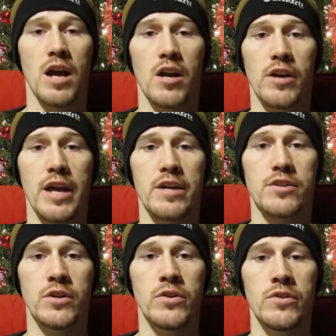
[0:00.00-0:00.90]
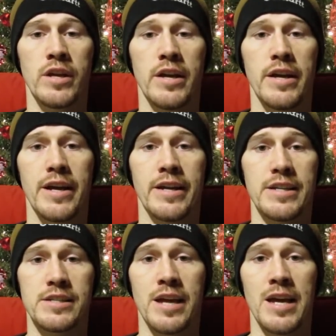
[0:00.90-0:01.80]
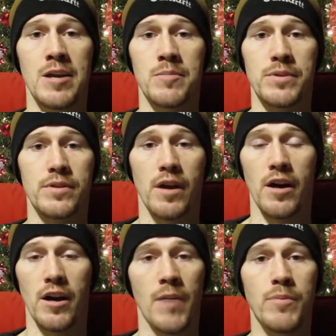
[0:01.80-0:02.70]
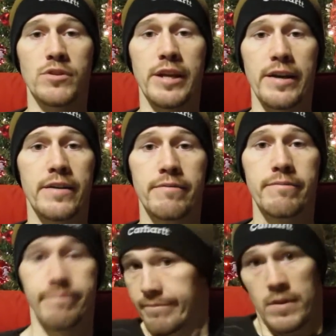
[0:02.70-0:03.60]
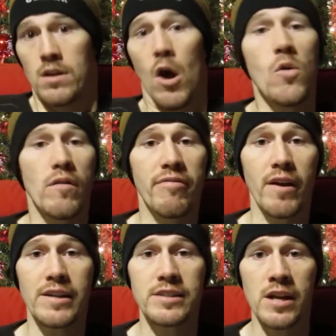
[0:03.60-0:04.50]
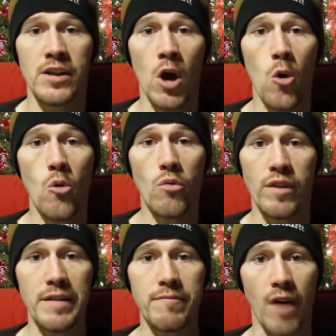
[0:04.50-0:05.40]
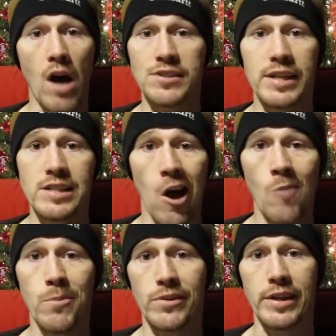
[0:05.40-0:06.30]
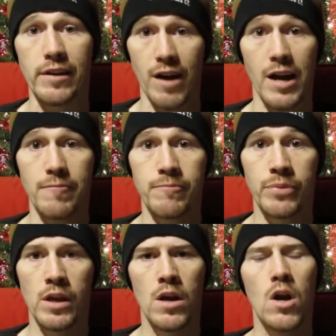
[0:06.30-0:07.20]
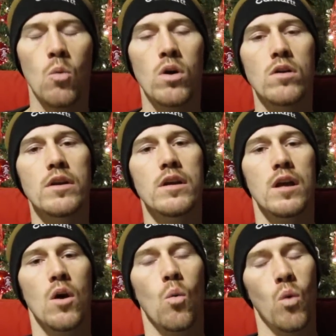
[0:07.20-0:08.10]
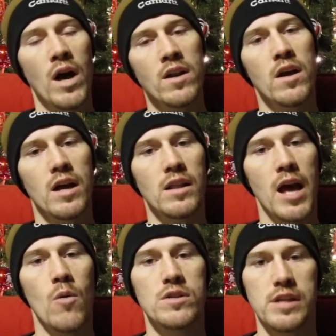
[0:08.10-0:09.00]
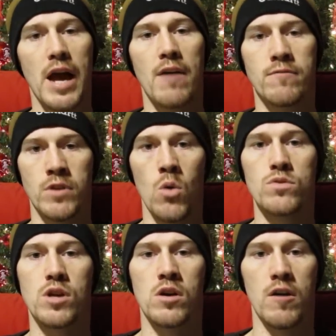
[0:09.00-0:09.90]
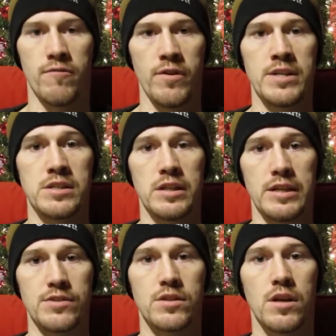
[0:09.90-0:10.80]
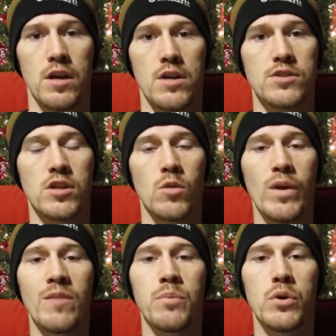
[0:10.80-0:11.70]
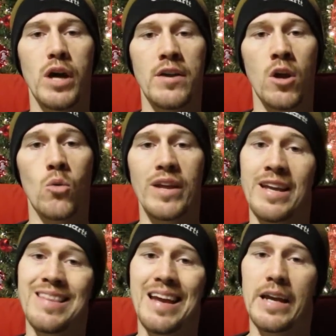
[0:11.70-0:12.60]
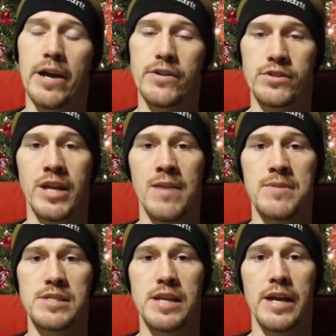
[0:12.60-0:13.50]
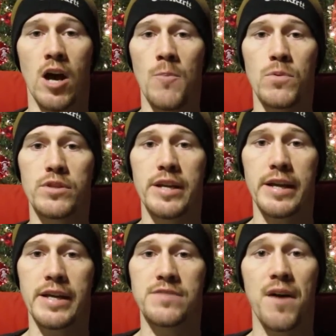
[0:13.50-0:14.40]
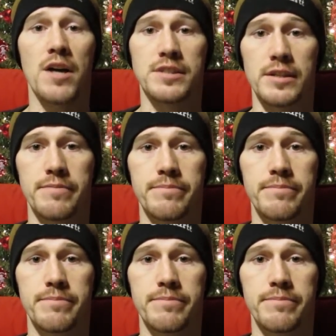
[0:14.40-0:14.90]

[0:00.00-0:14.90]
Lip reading: I create a Toon and it's named Humpeldick, who the fuck is going to know that Vostik is Humpeldick, right? Well, why not allow us to have notes on our friends list so that we can put a note in that character's name and say Humpeldick is Vostik?